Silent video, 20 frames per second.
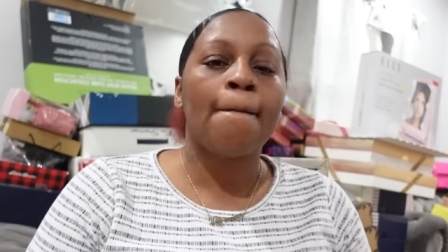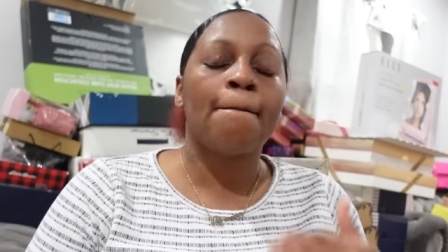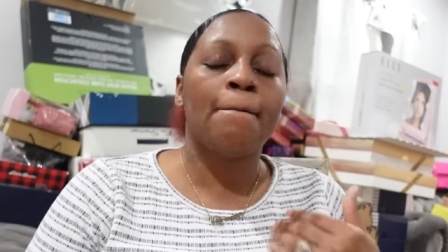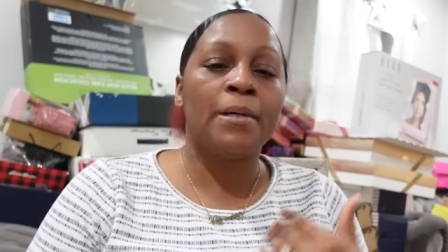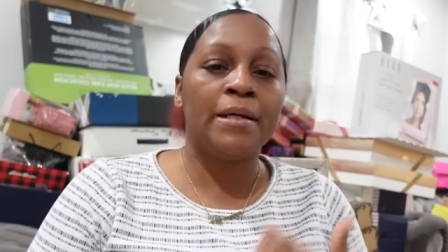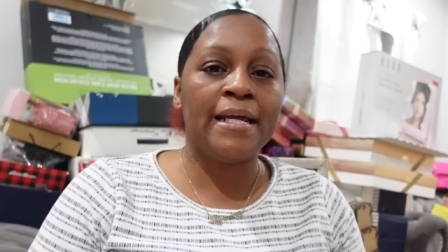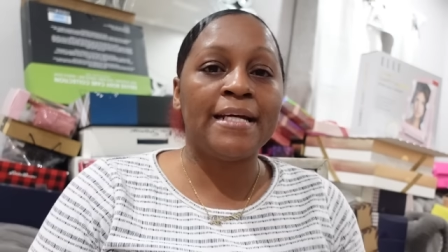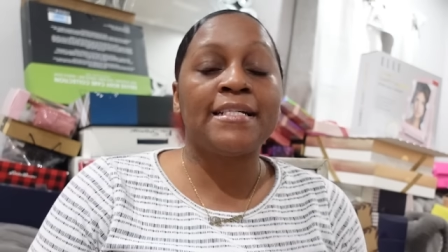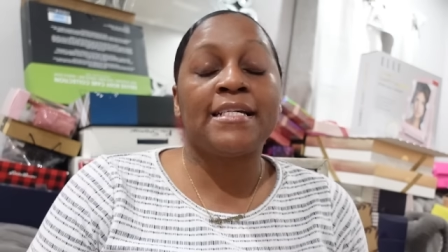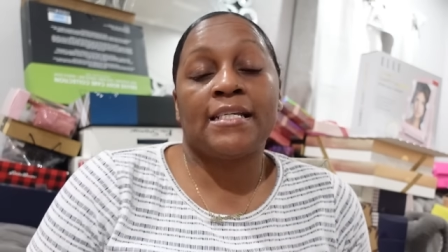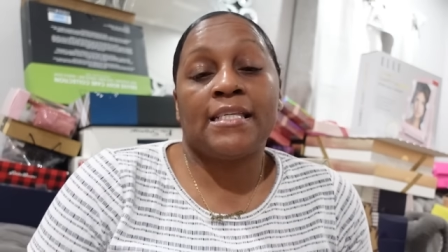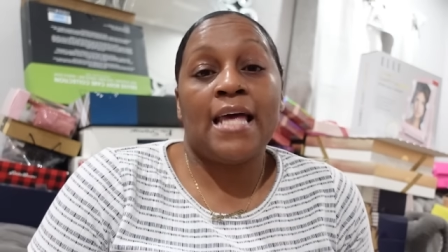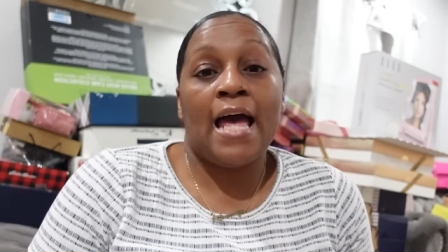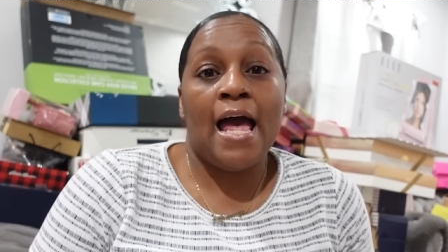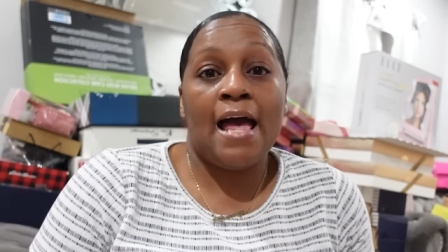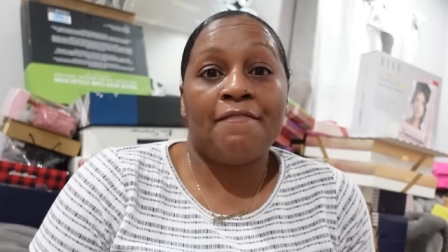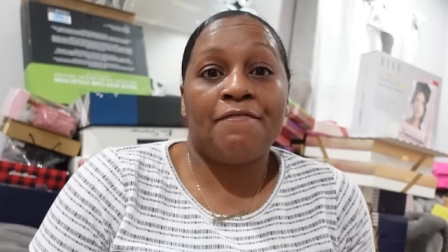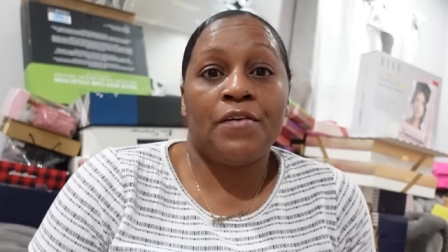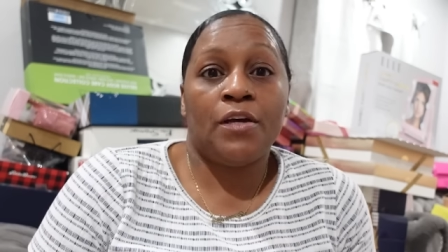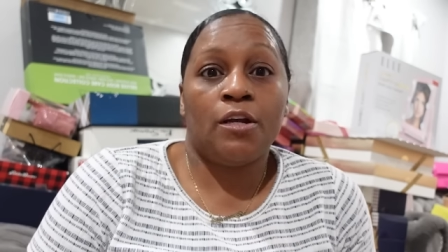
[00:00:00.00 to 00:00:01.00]
But that's just
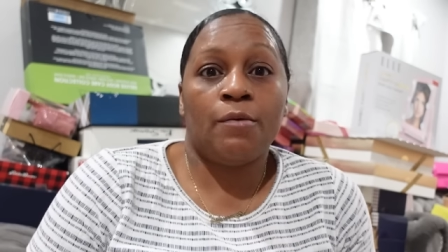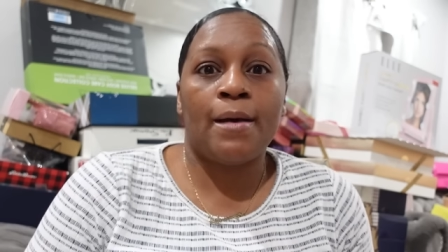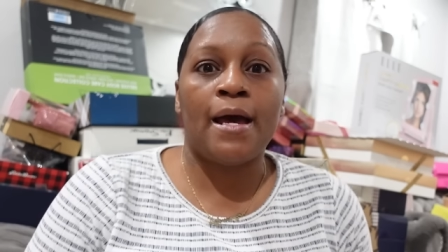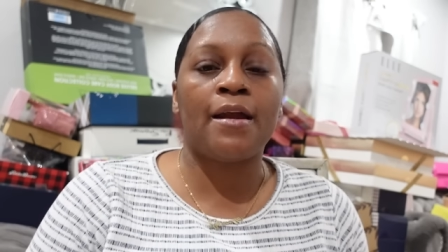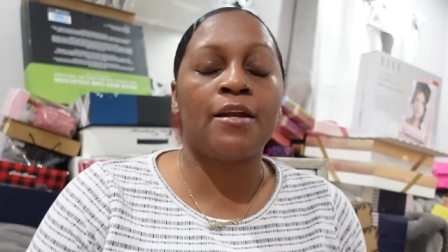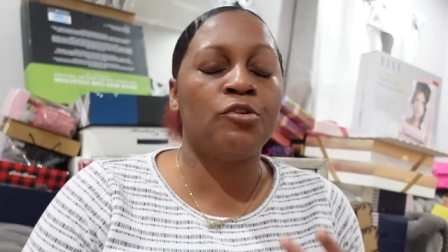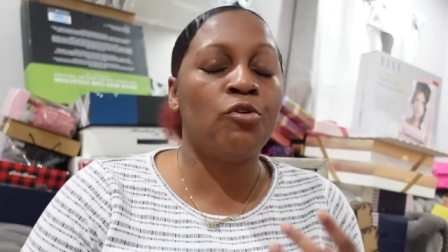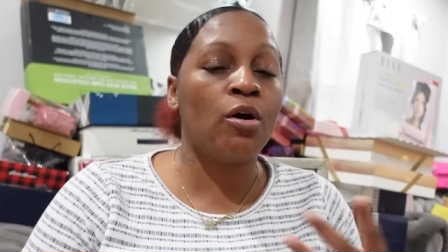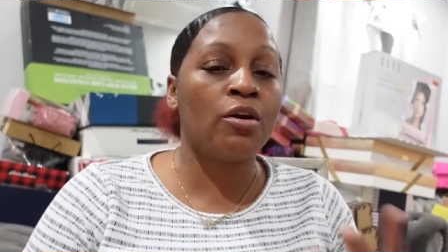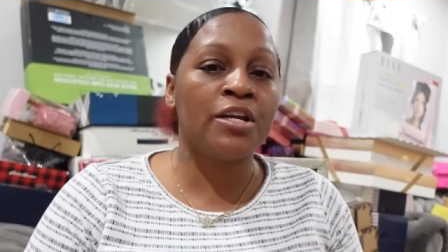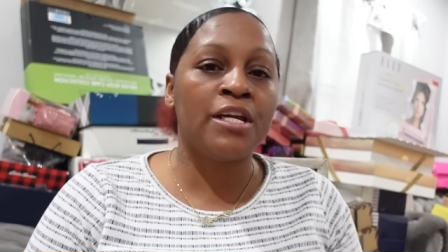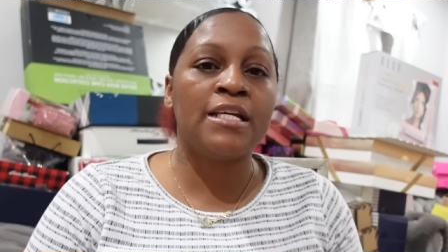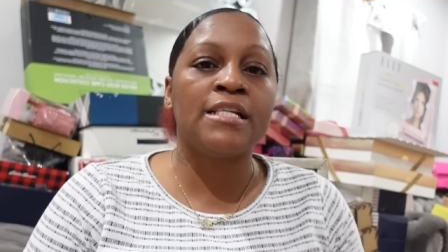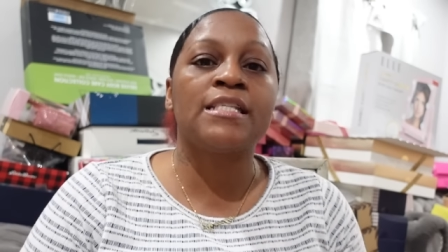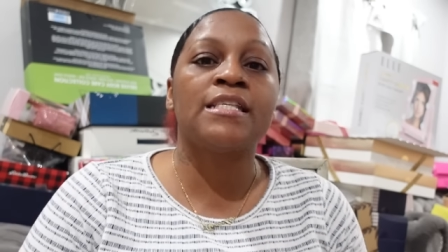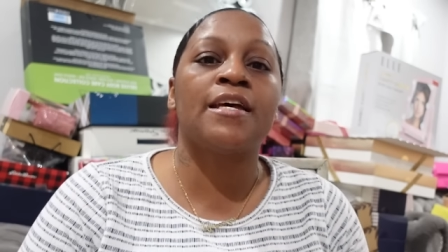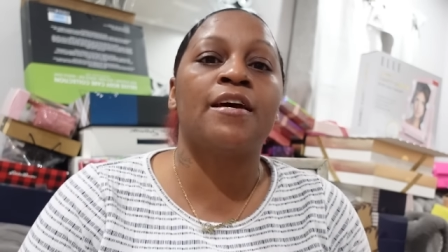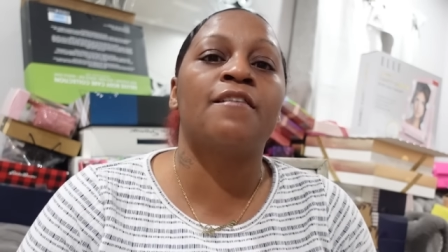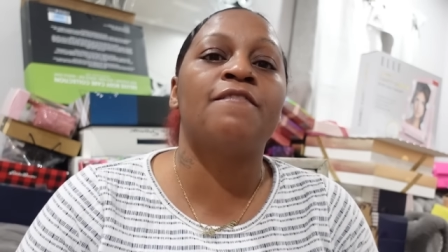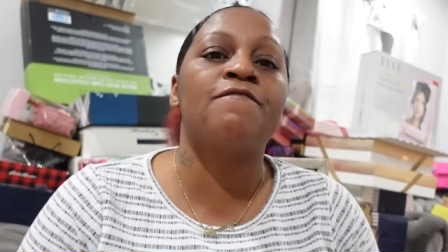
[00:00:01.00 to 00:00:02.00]
how I feel about it. You only need to
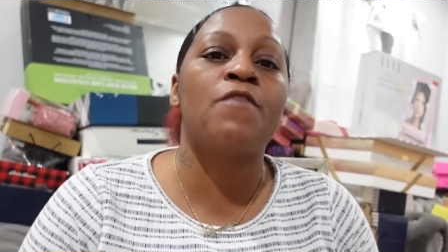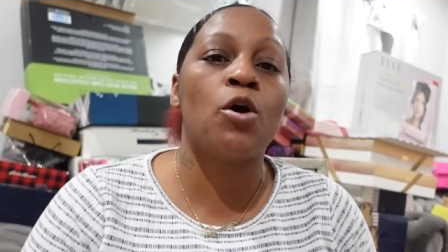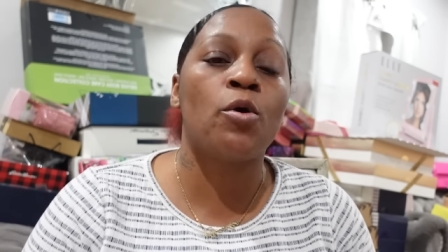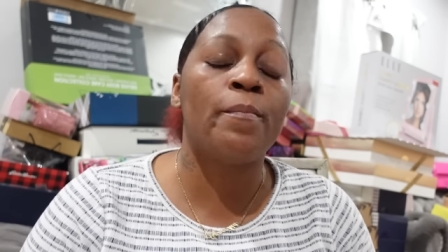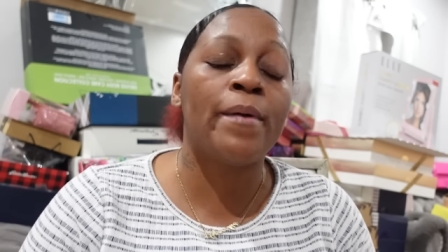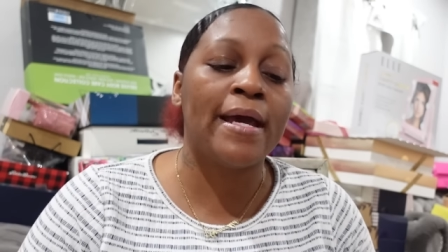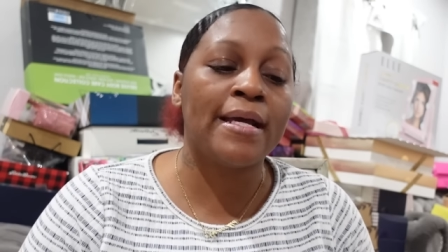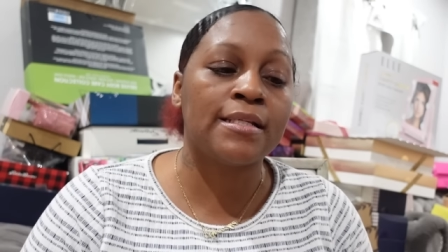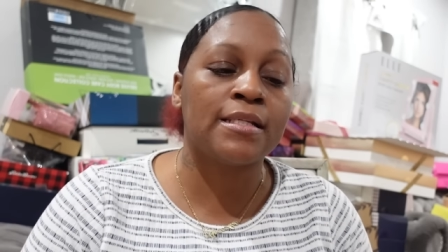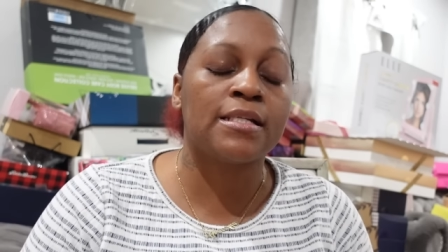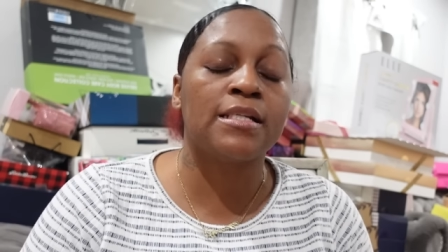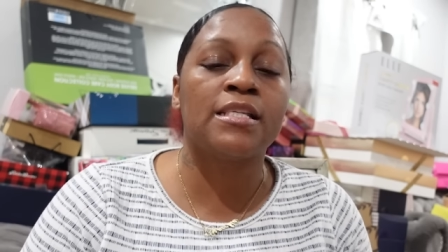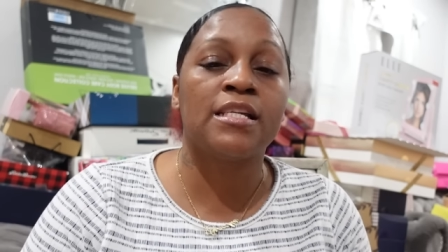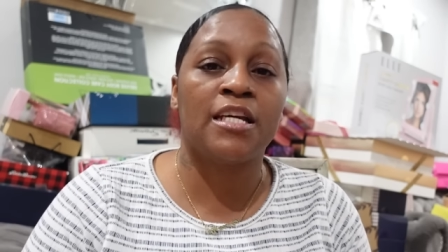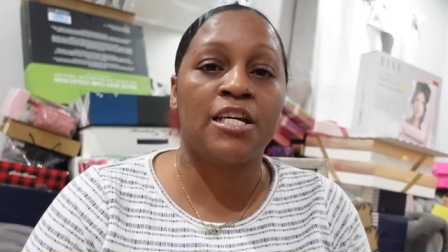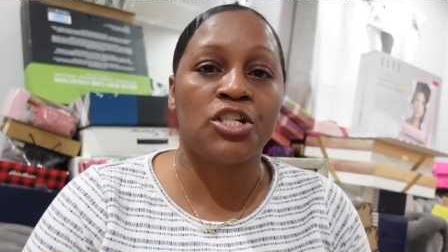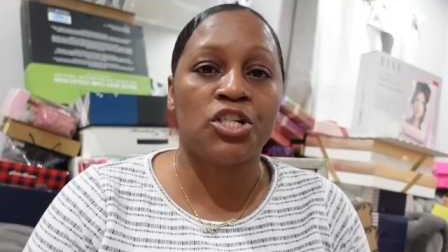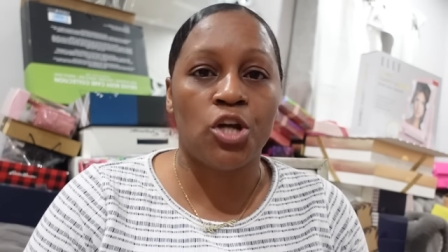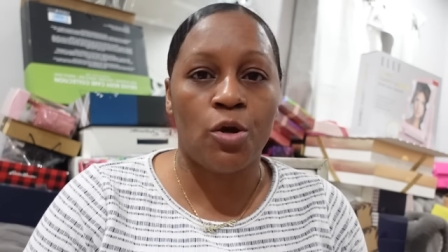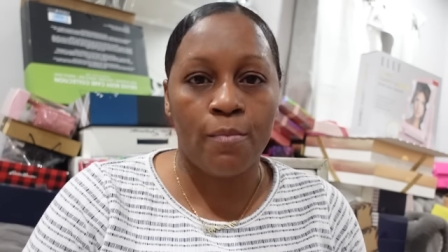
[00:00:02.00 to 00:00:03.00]
sell four baskets to
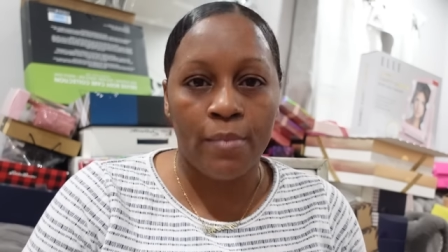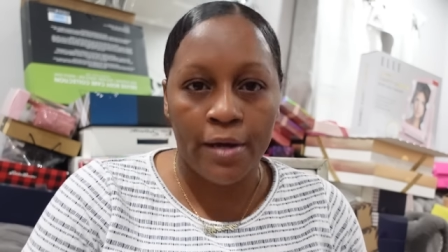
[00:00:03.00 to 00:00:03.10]
get your